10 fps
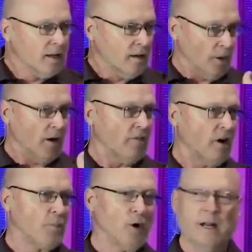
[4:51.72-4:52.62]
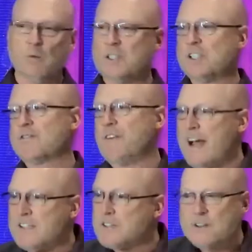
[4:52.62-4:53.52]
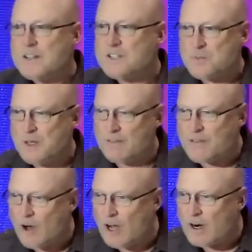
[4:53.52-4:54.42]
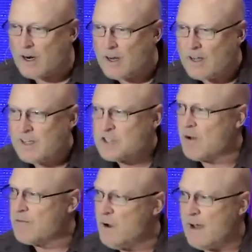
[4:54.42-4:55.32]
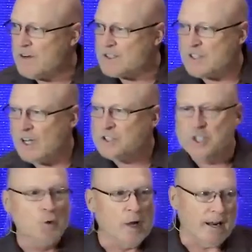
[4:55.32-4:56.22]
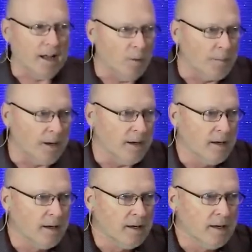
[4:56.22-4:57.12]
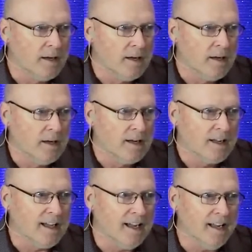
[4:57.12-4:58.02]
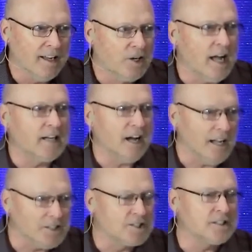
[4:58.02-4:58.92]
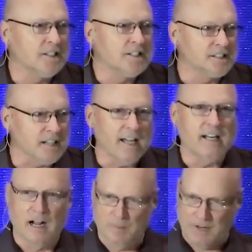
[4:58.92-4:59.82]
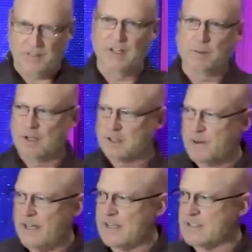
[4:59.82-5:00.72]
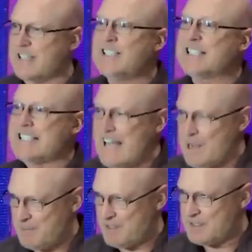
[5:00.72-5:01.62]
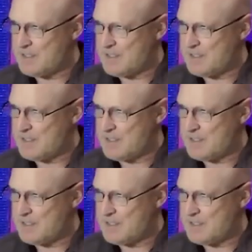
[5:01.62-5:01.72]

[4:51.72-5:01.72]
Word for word: part of our brain, which is faster than the speed of thought. So if you have nostalgia, you can't help it. Okay? You're not consciously deciding, I'm going to think about the past. It just happens.